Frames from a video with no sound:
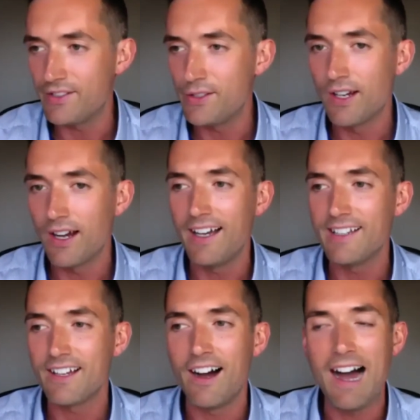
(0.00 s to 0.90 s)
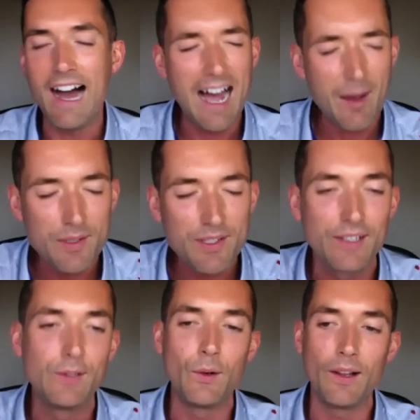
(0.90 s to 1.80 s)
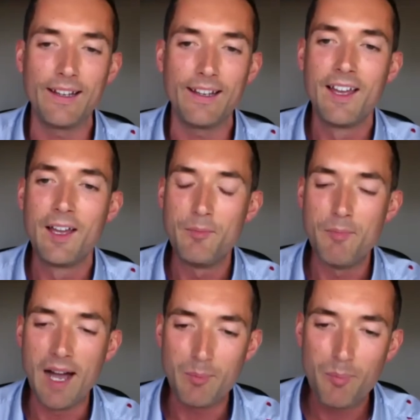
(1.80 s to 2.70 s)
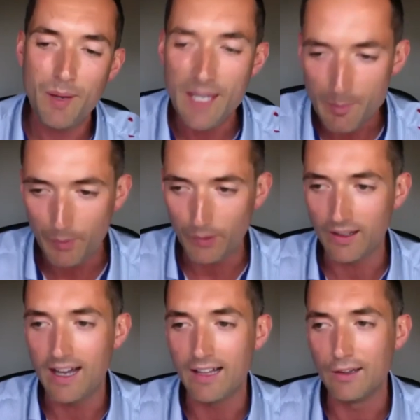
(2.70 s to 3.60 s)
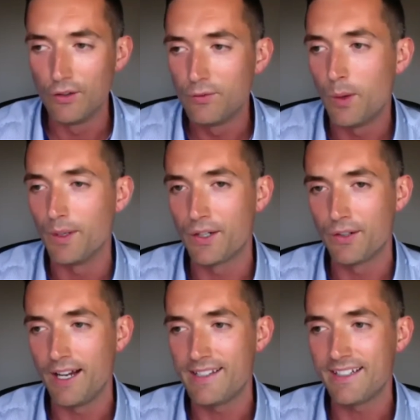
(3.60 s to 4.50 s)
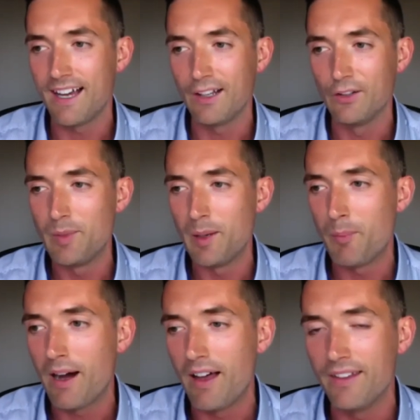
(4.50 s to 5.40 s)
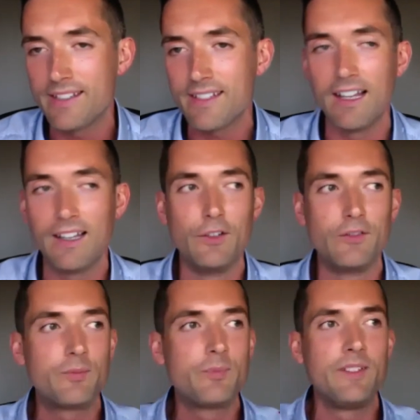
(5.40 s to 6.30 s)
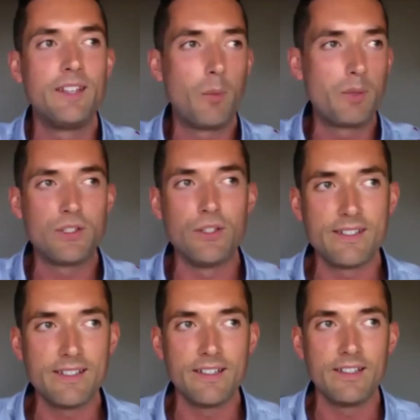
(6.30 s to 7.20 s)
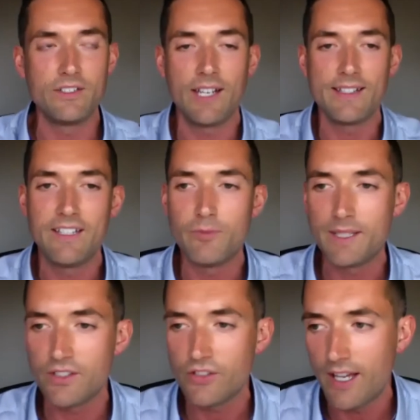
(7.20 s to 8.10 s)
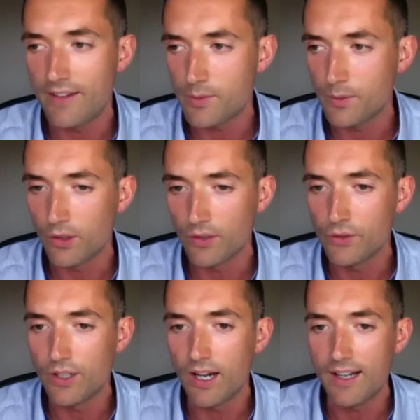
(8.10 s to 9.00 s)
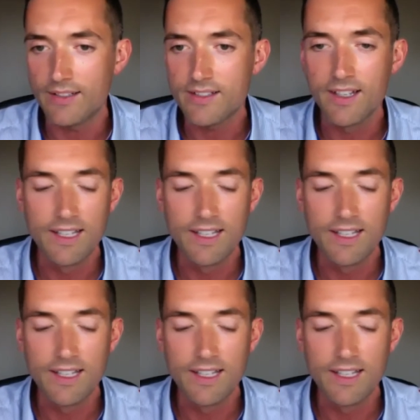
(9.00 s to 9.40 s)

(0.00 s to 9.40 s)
You guys are absolutely my people. I love what we're creating. I love being part of this. I love the opportunity that Jade's given me to share this with all of you guys.